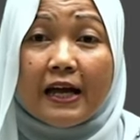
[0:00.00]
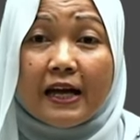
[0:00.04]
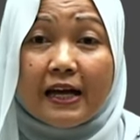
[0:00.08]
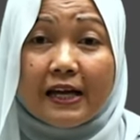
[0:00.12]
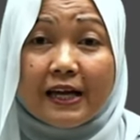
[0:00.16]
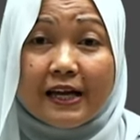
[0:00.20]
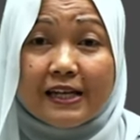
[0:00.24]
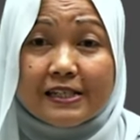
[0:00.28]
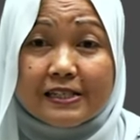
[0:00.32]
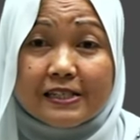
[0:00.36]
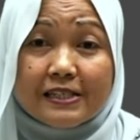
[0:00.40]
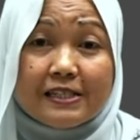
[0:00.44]

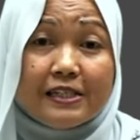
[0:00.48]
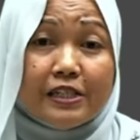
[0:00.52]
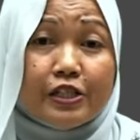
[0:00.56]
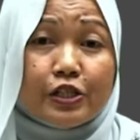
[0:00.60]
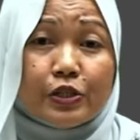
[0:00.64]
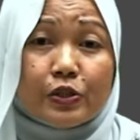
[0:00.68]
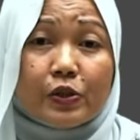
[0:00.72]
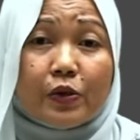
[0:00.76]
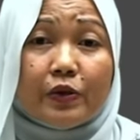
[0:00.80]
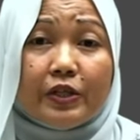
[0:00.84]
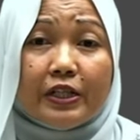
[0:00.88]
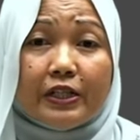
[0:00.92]
has
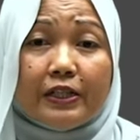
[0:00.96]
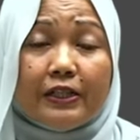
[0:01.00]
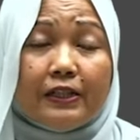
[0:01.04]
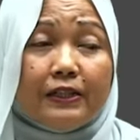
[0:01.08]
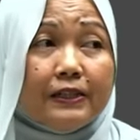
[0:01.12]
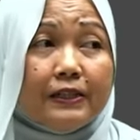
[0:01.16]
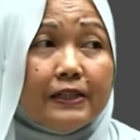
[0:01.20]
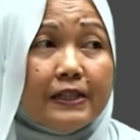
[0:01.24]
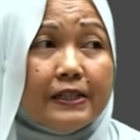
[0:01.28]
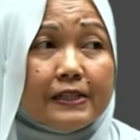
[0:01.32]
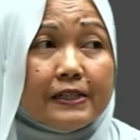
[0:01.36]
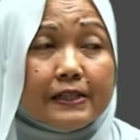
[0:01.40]
historical
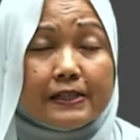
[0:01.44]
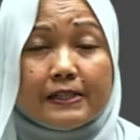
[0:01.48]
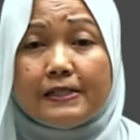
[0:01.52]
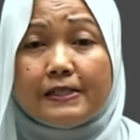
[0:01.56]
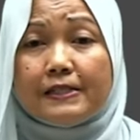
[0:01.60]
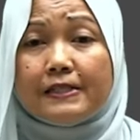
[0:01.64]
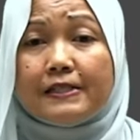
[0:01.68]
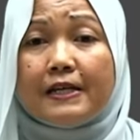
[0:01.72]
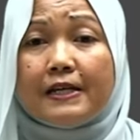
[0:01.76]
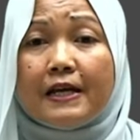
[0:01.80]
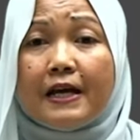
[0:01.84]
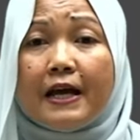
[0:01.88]

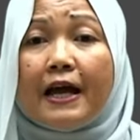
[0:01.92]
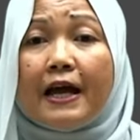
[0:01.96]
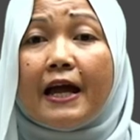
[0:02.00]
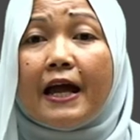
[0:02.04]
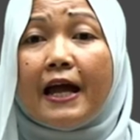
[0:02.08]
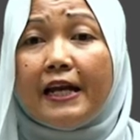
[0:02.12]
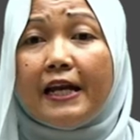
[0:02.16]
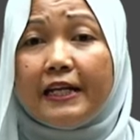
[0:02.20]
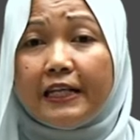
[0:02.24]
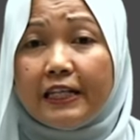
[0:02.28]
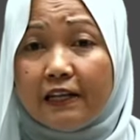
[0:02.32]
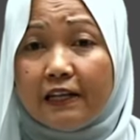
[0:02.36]
interest
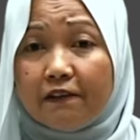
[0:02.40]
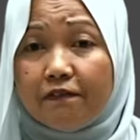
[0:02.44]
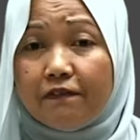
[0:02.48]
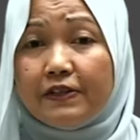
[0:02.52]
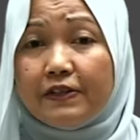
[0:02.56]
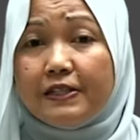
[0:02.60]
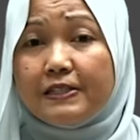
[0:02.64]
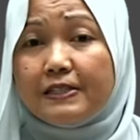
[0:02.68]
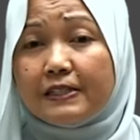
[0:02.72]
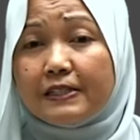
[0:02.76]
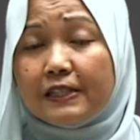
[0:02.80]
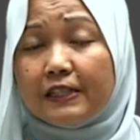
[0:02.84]
and give
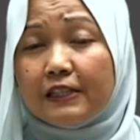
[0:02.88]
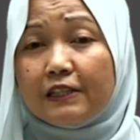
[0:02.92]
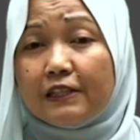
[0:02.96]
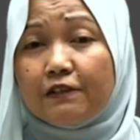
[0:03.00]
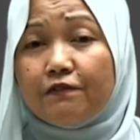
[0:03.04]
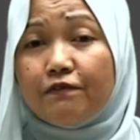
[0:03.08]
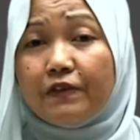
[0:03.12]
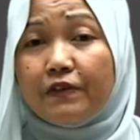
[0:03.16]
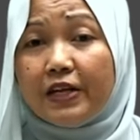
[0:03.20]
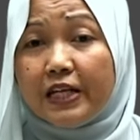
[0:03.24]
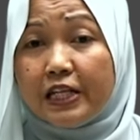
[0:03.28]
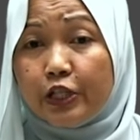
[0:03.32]
a
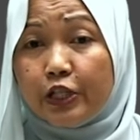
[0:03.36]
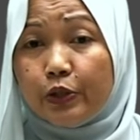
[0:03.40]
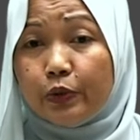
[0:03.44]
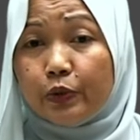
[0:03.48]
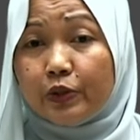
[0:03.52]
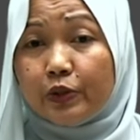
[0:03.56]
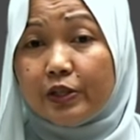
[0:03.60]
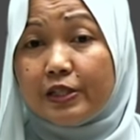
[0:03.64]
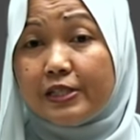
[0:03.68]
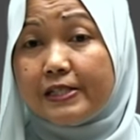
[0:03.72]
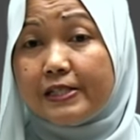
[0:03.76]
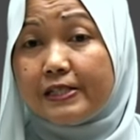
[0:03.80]
certain value
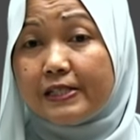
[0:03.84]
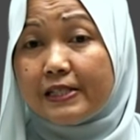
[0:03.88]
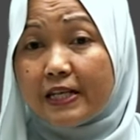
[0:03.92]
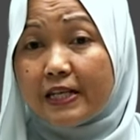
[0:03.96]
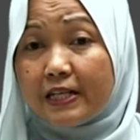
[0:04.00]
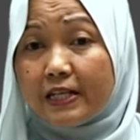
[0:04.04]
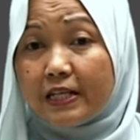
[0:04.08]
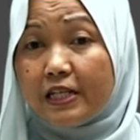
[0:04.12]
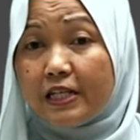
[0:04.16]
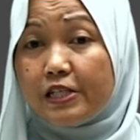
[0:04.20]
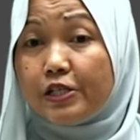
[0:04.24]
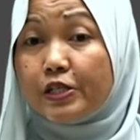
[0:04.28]
to the state
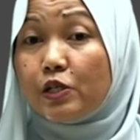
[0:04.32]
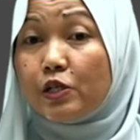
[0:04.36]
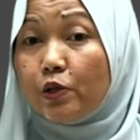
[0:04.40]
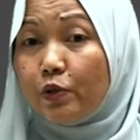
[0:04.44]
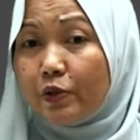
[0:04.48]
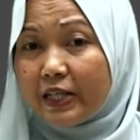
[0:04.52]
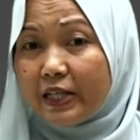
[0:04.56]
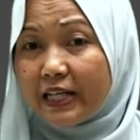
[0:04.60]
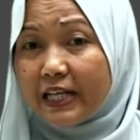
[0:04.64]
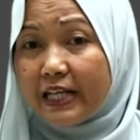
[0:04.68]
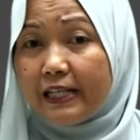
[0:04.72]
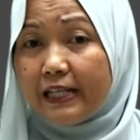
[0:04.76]
is
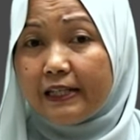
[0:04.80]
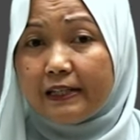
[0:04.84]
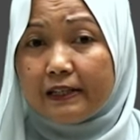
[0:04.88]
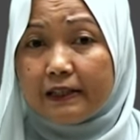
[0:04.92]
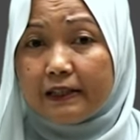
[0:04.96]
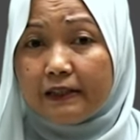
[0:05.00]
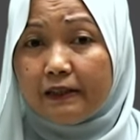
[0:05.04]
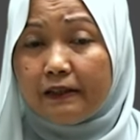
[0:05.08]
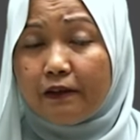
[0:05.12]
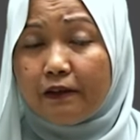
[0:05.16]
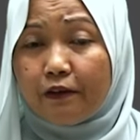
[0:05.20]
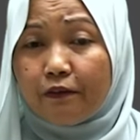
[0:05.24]
located.